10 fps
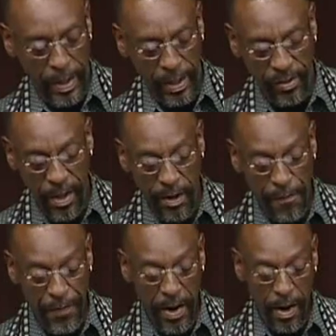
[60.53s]
It's not a
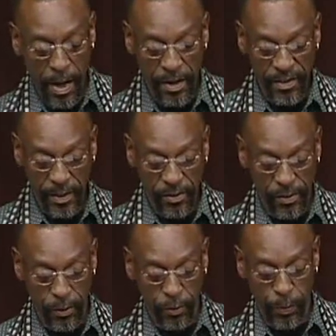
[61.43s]
fair, honest
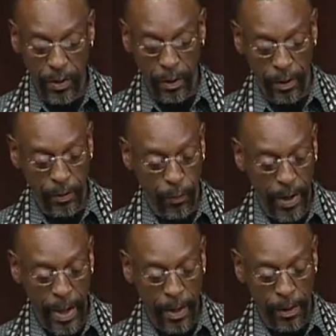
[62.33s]
excuse when you look the way
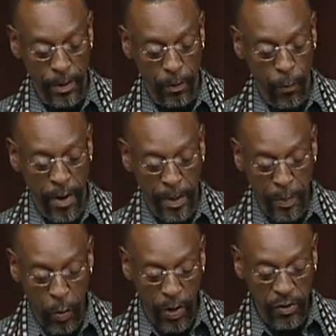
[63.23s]
I look, wearing
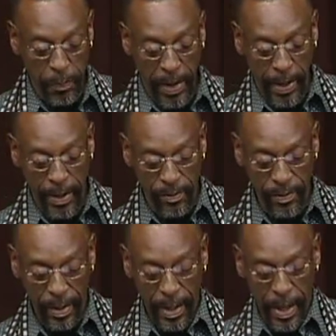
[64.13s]
poet's pants
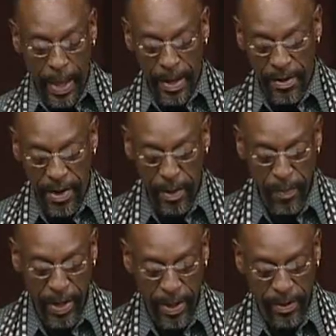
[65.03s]
and dead
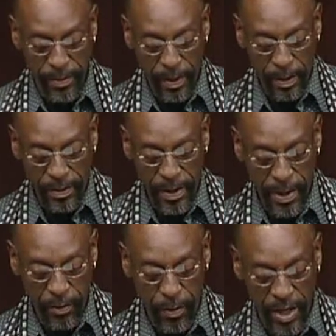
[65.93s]
man's
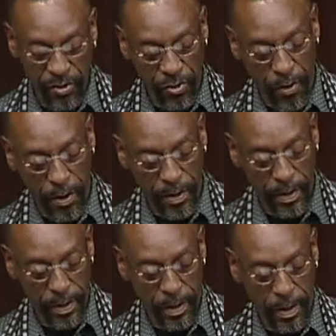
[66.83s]
dead gray shirt
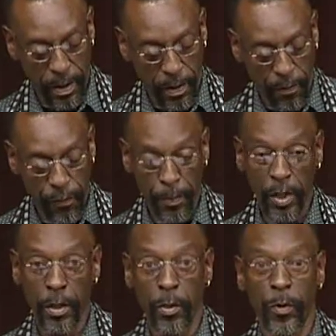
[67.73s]
from the
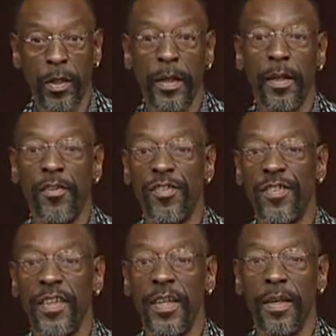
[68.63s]
goodwill
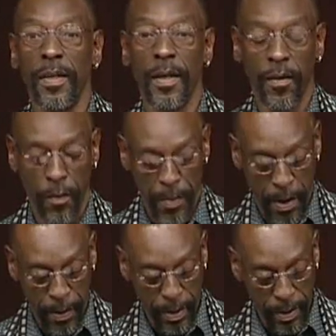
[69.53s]
industry of
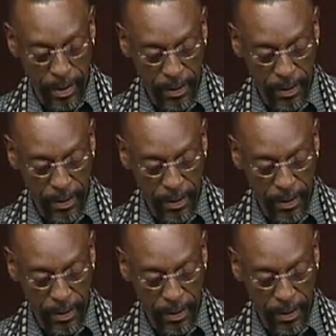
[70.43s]
America.